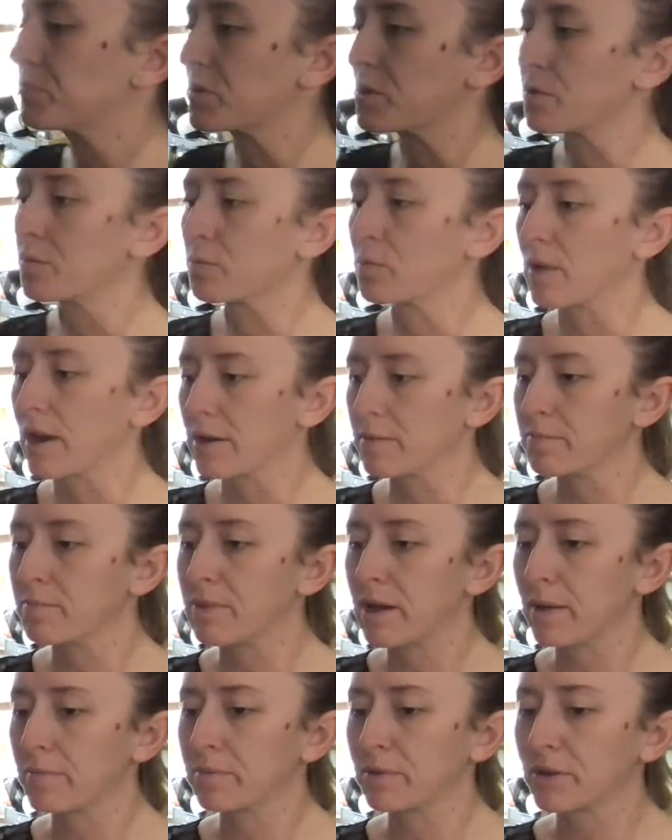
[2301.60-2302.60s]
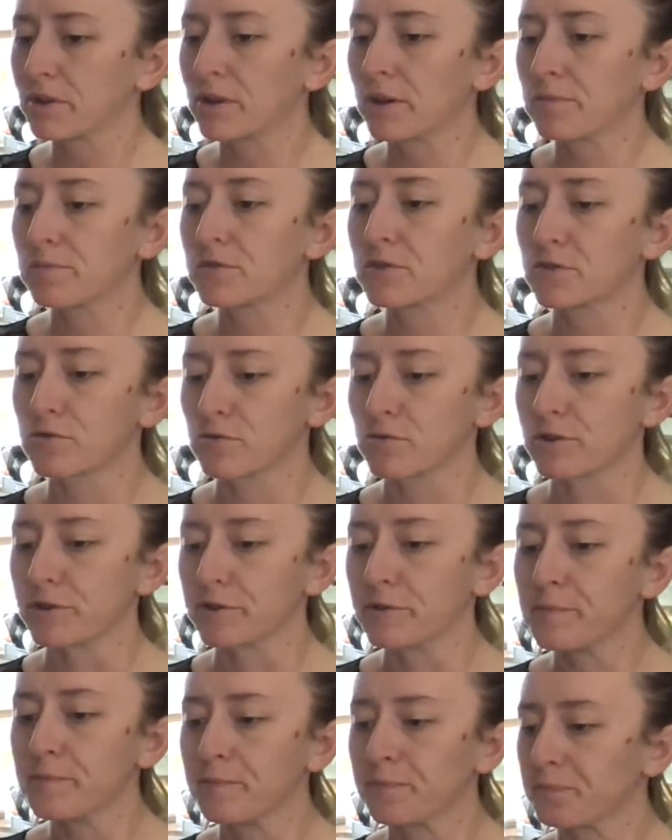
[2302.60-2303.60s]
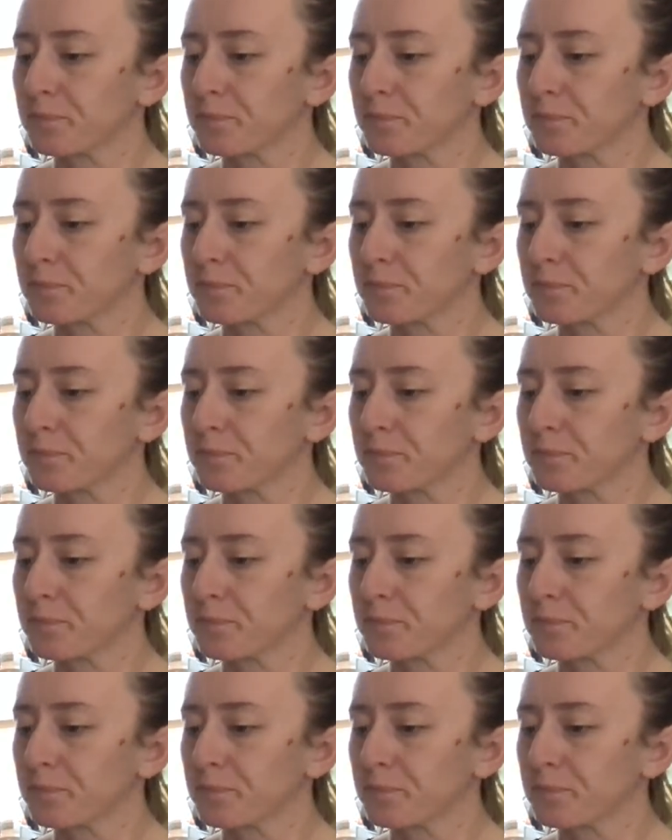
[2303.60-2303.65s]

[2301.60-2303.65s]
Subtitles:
the red pepper comes through.